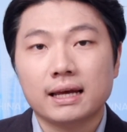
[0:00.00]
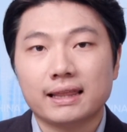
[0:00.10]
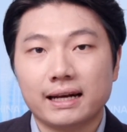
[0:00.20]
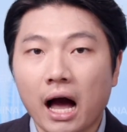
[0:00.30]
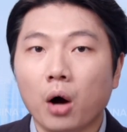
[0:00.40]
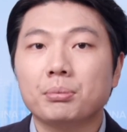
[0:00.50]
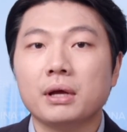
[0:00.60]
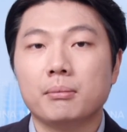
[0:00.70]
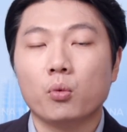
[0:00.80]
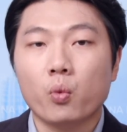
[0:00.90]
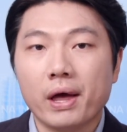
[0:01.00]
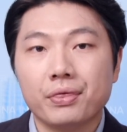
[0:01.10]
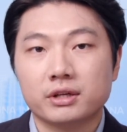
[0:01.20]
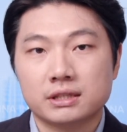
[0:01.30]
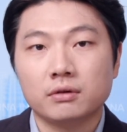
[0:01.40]
that helped him win
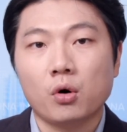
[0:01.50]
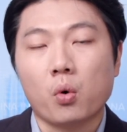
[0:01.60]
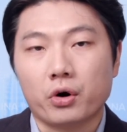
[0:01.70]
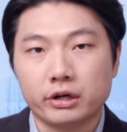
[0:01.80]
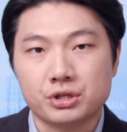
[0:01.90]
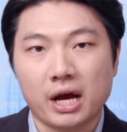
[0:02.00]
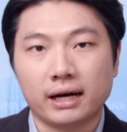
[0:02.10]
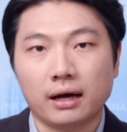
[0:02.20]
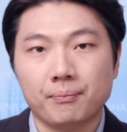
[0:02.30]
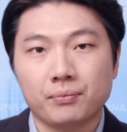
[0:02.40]
the civil war in China.